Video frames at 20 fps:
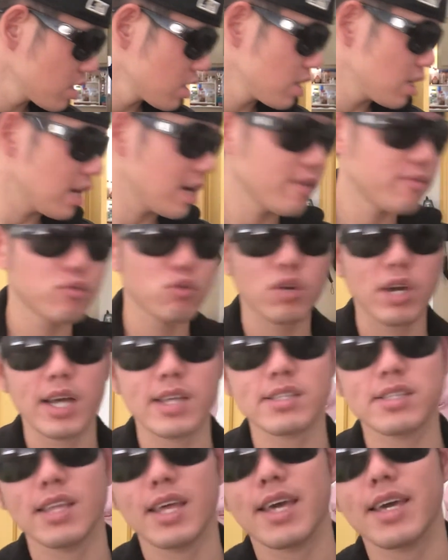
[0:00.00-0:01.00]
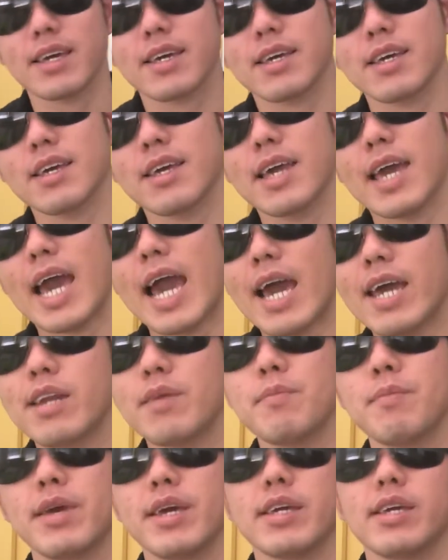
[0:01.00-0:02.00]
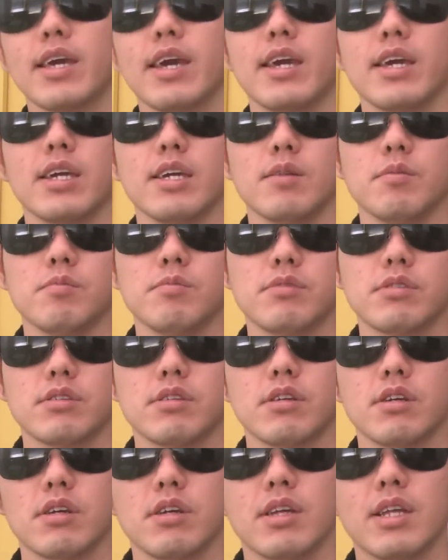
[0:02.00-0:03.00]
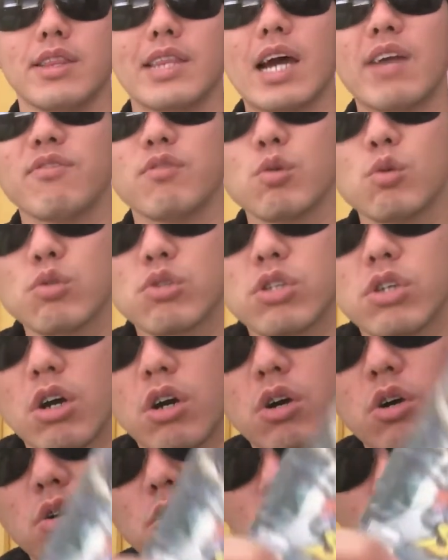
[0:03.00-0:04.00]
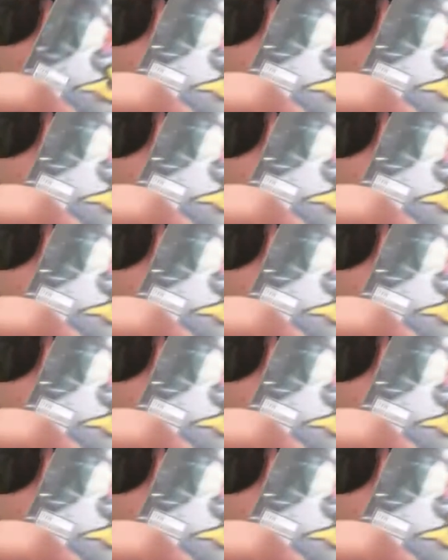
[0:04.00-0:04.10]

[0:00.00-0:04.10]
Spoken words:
If you guys like anime games, Naruto.